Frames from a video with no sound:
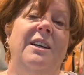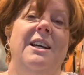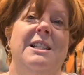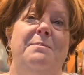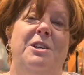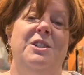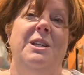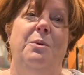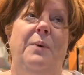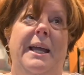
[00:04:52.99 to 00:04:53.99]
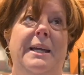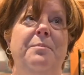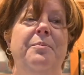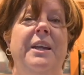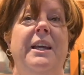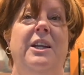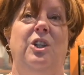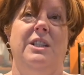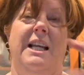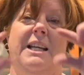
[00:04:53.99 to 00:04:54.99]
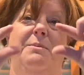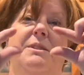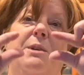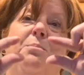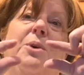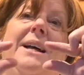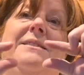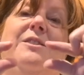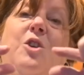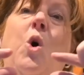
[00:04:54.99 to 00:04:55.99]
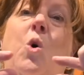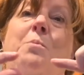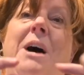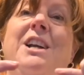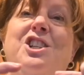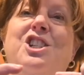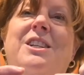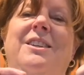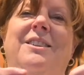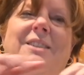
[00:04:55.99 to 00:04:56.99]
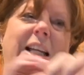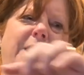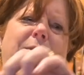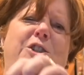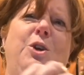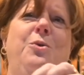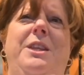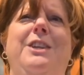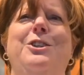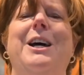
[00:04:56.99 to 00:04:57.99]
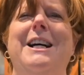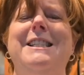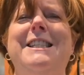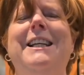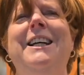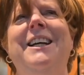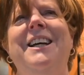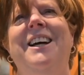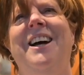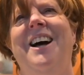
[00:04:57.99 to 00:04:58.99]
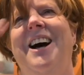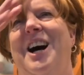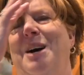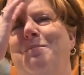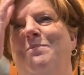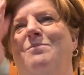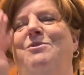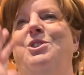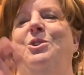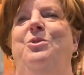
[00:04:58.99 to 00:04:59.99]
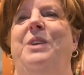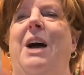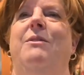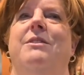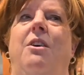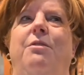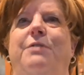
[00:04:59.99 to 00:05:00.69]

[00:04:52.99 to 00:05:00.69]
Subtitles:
especially the way it looked like it was compressed so much. Like, it was so thin, you guys. to now it's all